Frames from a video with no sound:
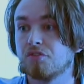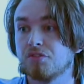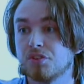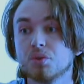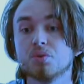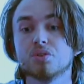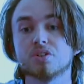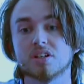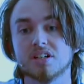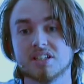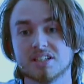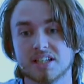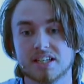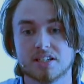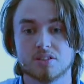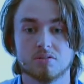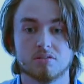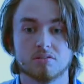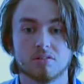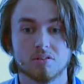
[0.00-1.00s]
future
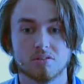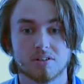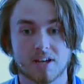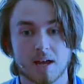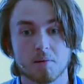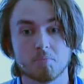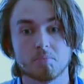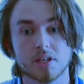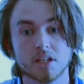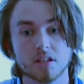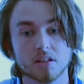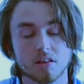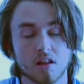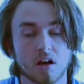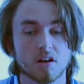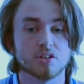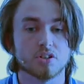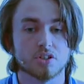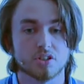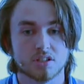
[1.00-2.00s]
intellectual growth can be
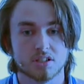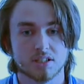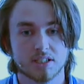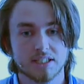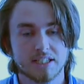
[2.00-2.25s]
launched.